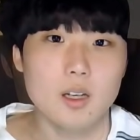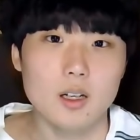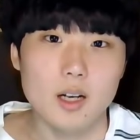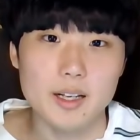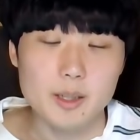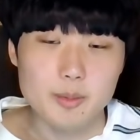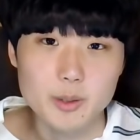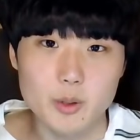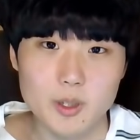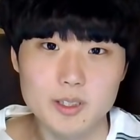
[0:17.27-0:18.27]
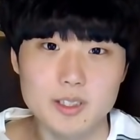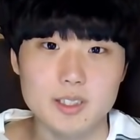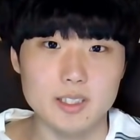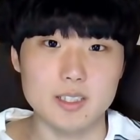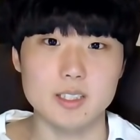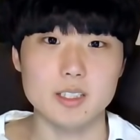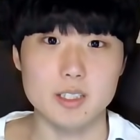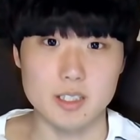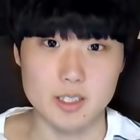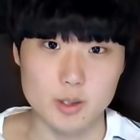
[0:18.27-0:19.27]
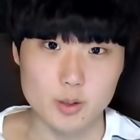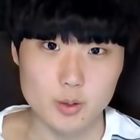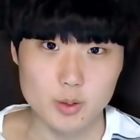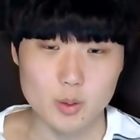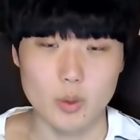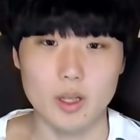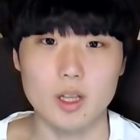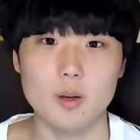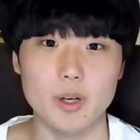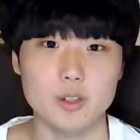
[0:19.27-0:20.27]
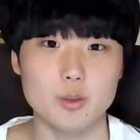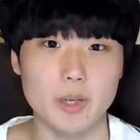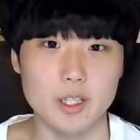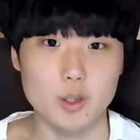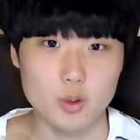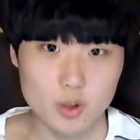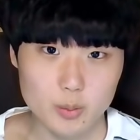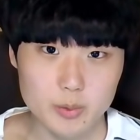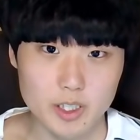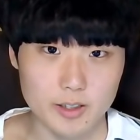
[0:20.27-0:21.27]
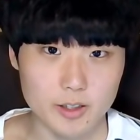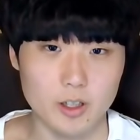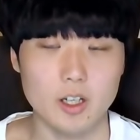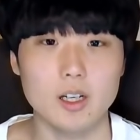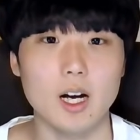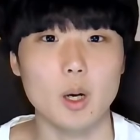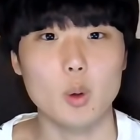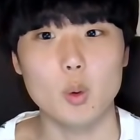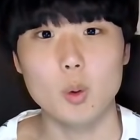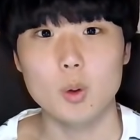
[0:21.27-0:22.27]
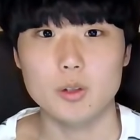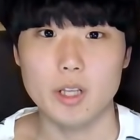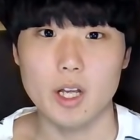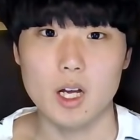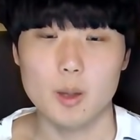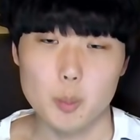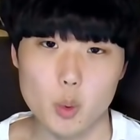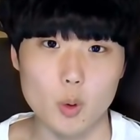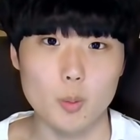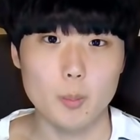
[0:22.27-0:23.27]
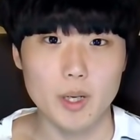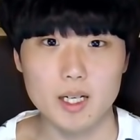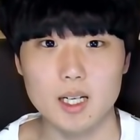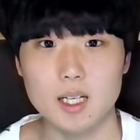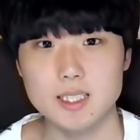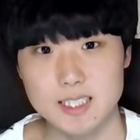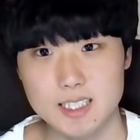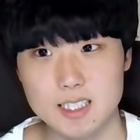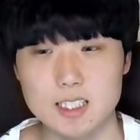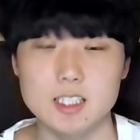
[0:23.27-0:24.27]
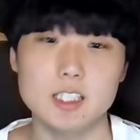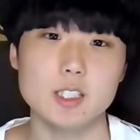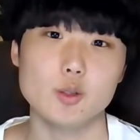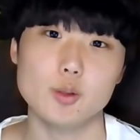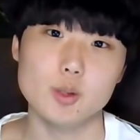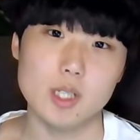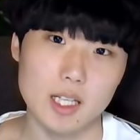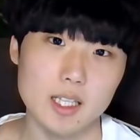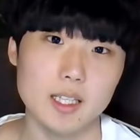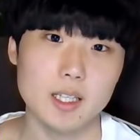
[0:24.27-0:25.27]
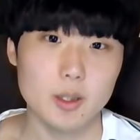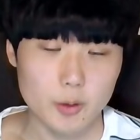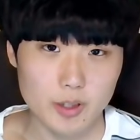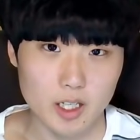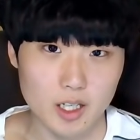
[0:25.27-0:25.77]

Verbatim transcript: Hi everyone, this is Jisoo. Welcome back to my YouTube channel. Ako na po pala si Jisoo Galing Korea.